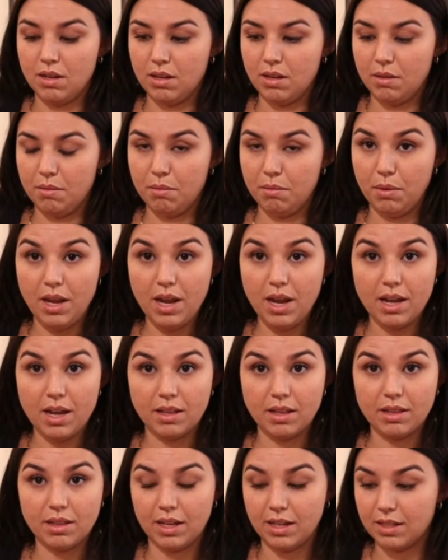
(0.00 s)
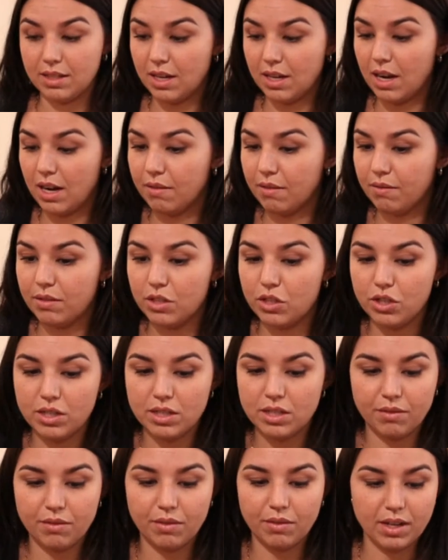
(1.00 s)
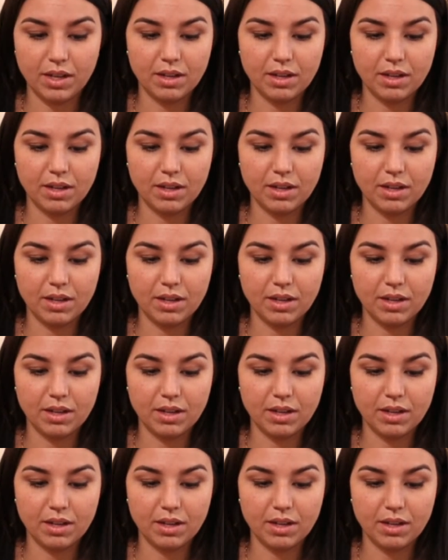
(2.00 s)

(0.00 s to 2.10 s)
But yeah, that's kind of the gist of it.